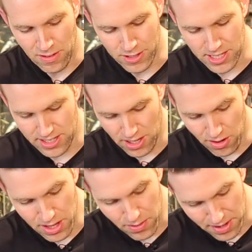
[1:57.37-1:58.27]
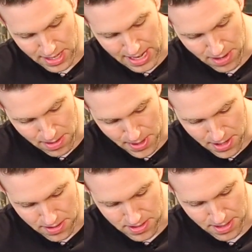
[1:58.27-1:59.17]
which is the only one that I'm going to be
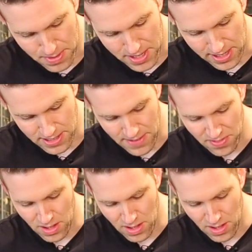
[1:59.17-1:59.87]
using because